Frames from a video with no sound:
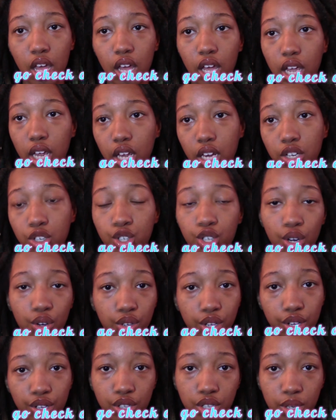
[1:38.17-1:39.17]
and show
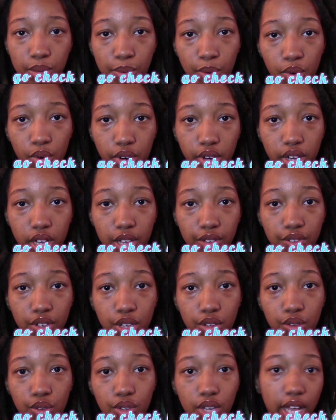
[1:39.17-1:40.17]
your support if
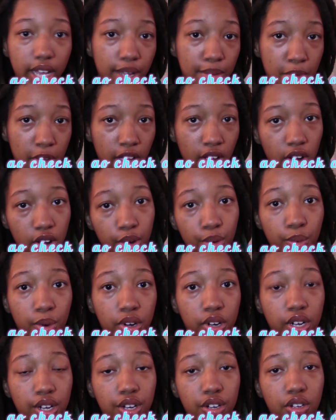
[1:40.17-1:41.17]
you like my
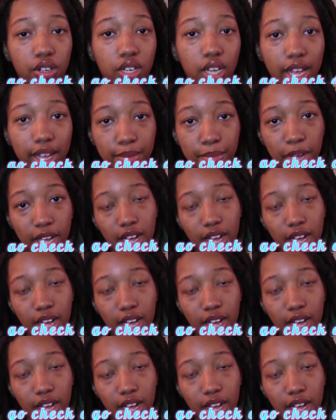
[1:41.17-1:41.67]
artwork or like my